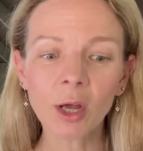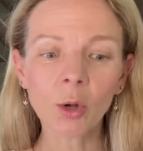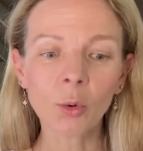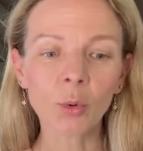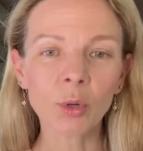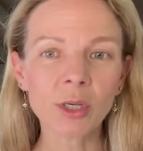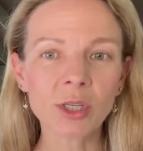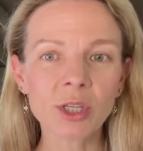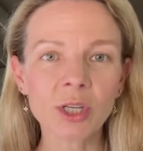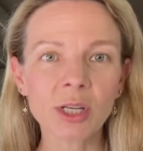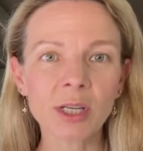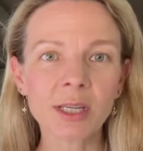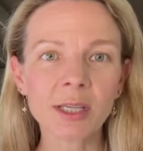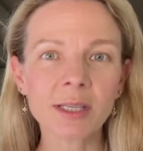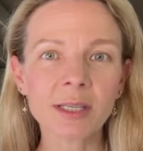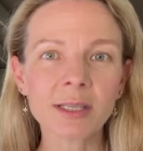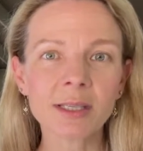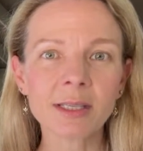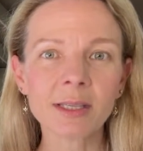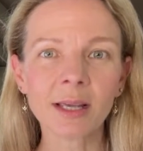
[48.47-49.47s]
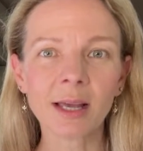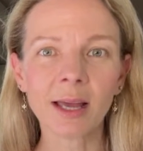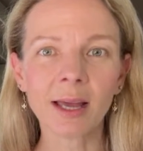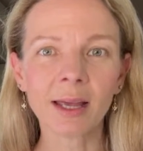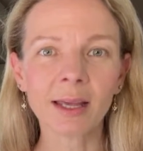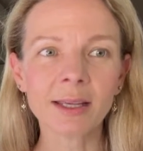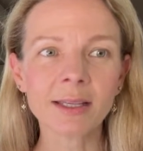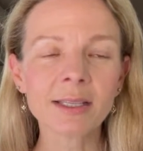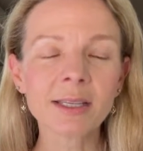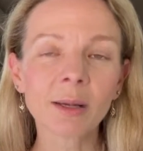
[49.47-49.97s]
which is
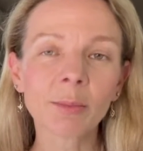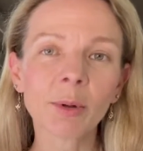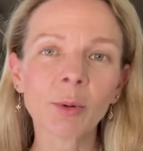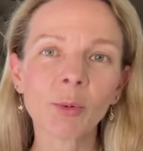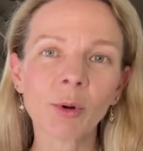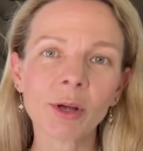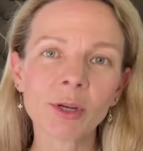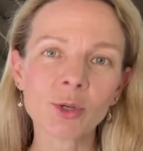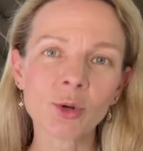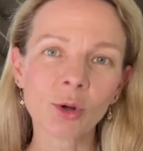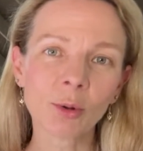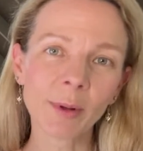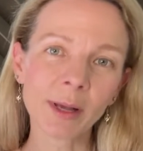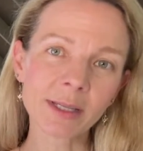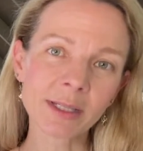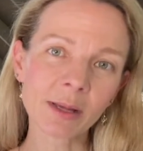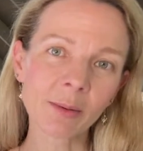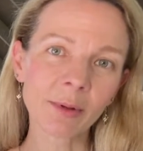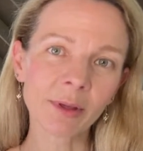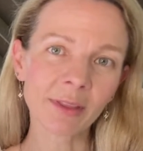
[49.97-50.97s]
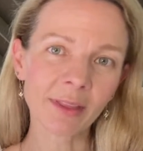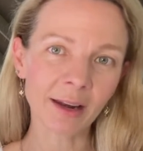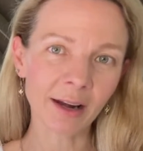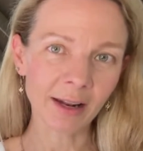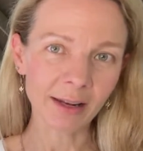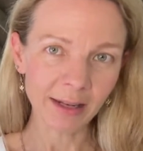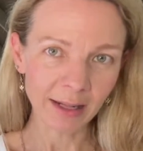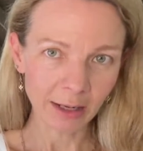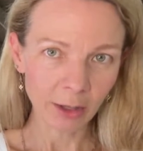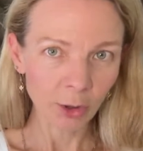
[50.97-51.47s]
a segment where I talk about something that I
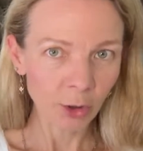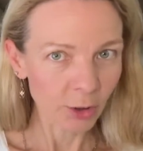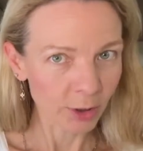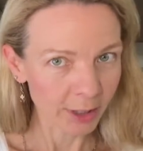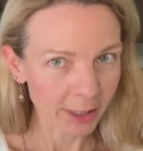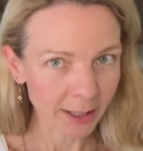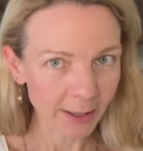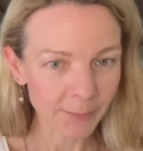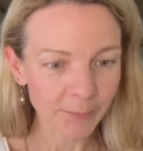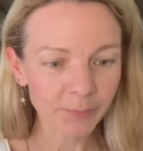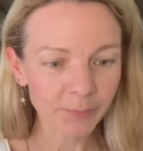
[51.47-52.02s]
knit earlier.